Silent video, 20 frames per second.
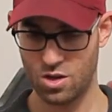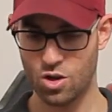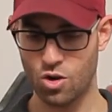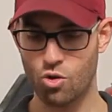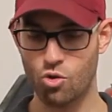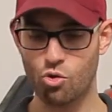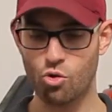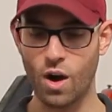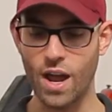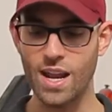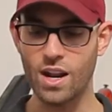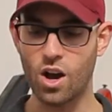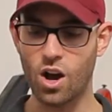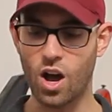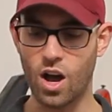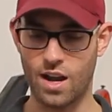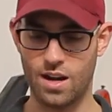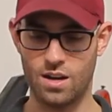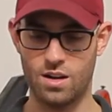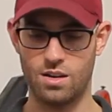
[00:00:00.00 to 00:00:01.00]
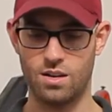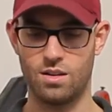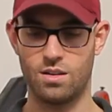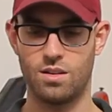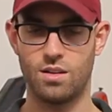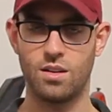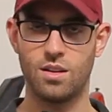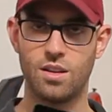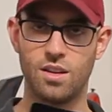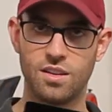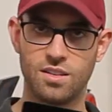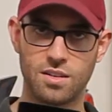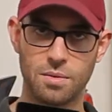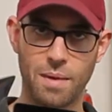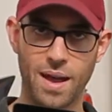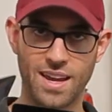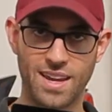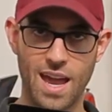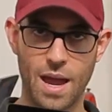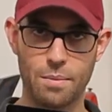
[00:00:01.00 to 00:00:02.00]
right on to
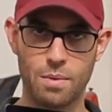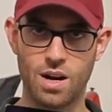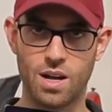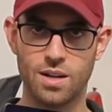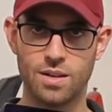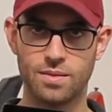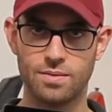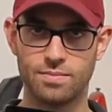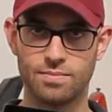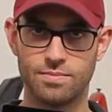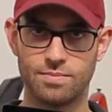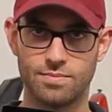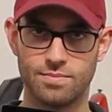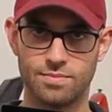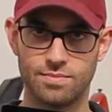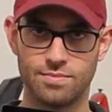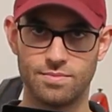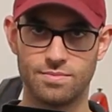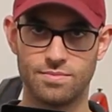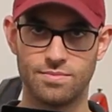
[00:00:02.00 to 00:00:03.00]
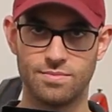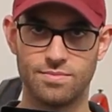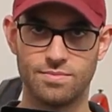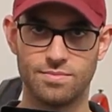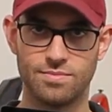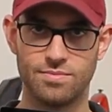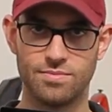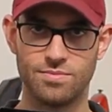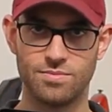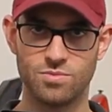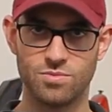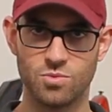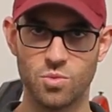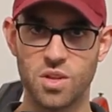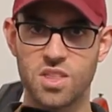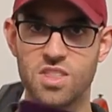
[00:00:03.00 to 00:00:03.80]
my camera with